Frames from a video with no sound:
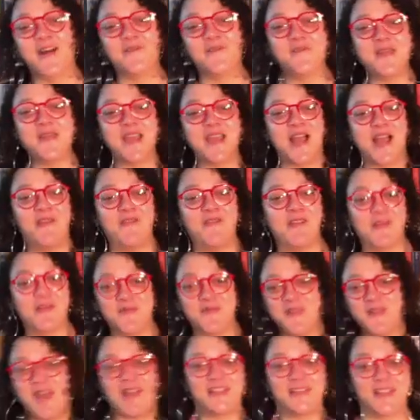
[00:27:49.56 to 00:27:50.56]
I want to
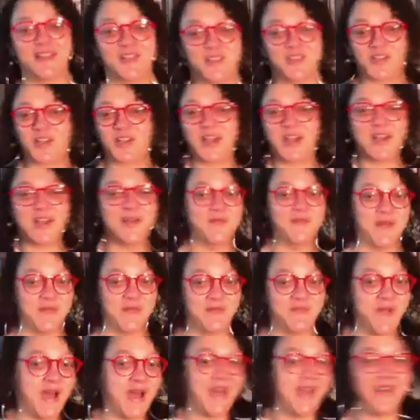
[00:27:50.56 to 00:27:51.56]
be out there training my
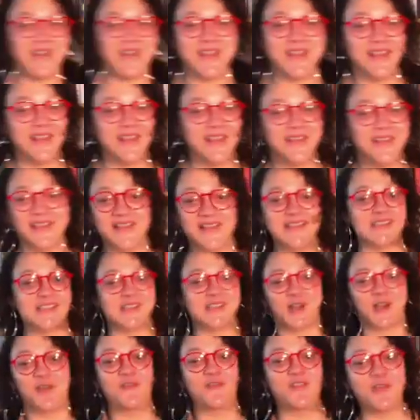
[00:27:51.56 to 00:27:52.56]
body and
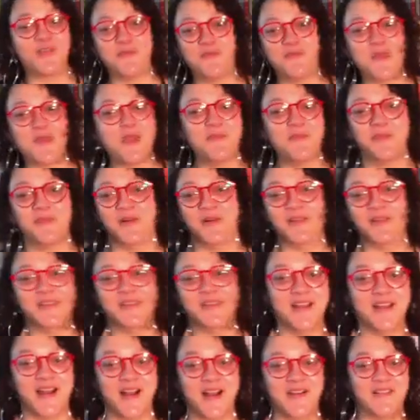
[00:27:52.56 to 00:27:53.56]
serving the people,
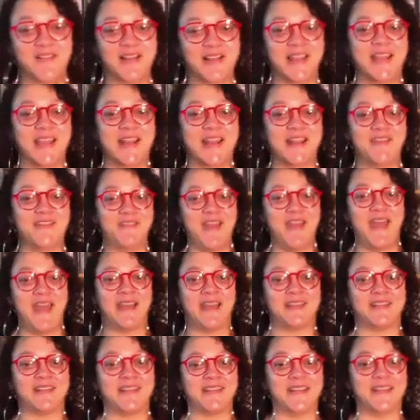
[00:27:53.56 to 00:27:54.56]
lady of
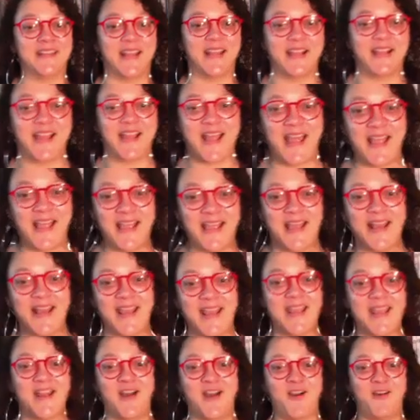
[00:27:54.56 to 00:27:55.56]
action. I got
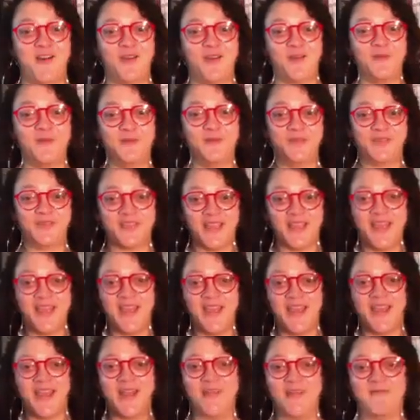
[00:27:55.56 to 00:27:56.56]
8 arms
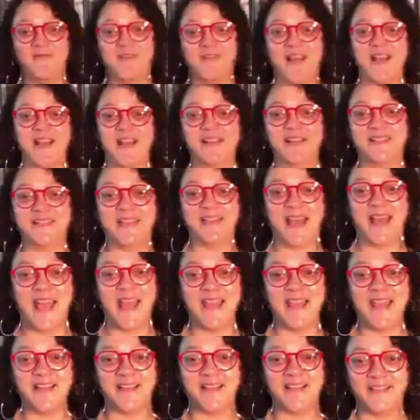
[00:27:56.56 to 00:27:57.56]
and I'm riding a
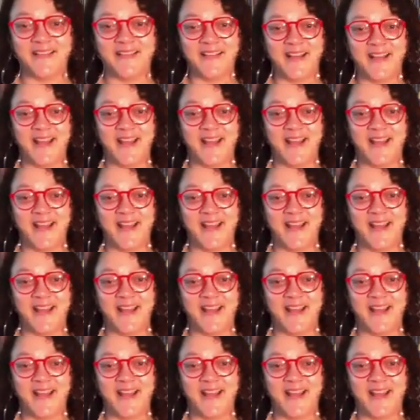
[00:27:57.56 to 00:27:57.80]
tiger,